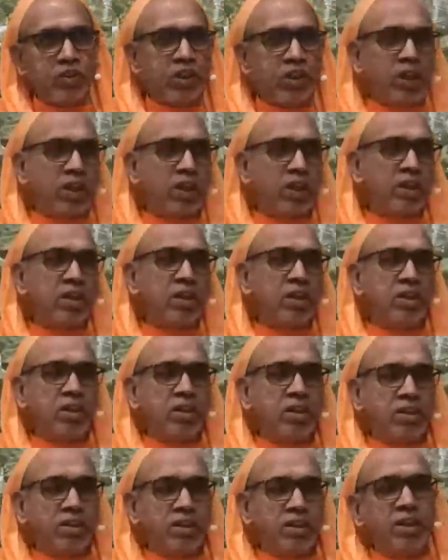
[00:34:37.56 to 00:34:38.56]
Okay?
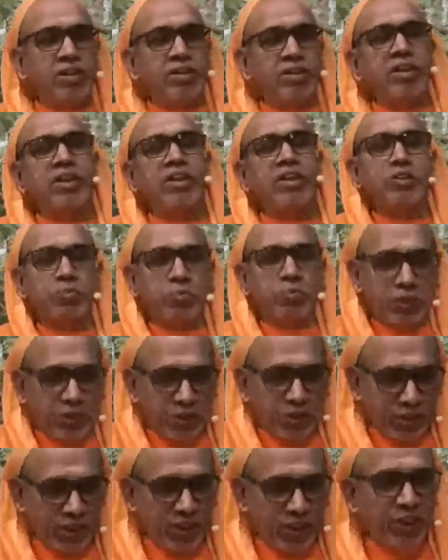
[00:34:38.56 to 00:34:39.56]
There is an
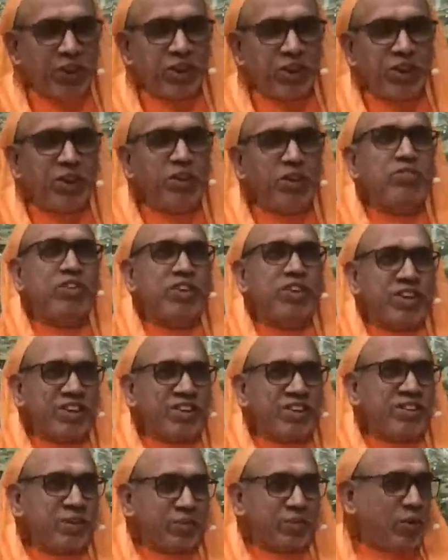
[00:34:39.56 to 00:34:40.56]
expression in Hindi for
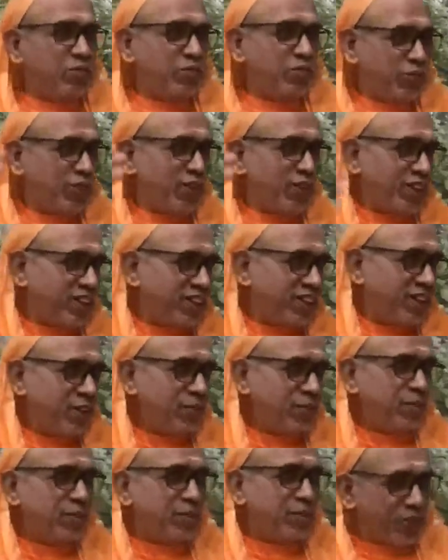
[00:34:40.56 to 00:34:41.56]
this. Some of you are
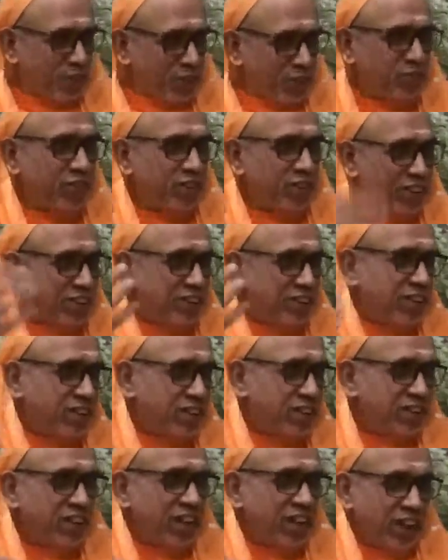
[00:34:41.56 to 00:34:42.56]
Hindi people, that's why I say
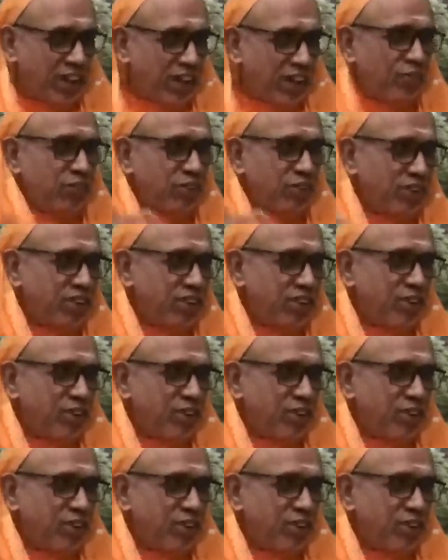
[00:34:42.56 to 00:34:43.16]
Hindi. I love